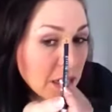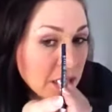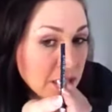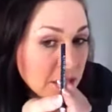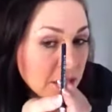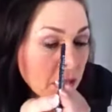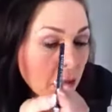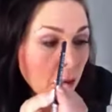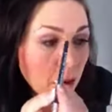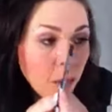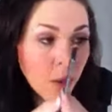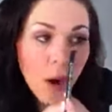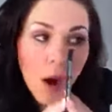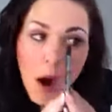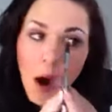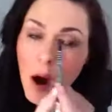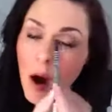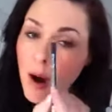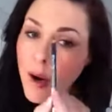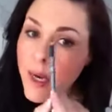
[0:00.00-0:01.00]
So
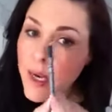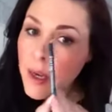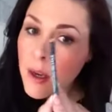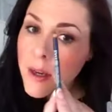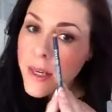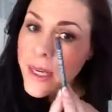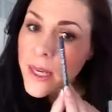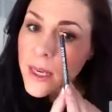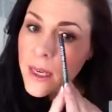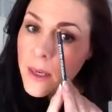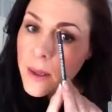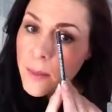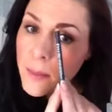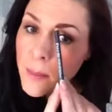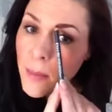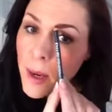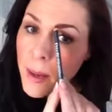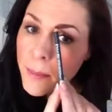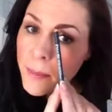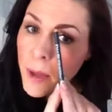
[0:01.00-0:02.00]
I like
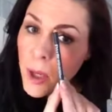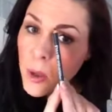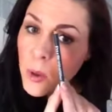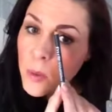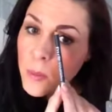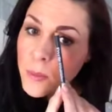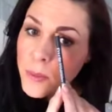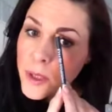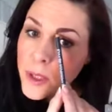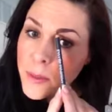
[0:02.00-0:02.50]
my bulb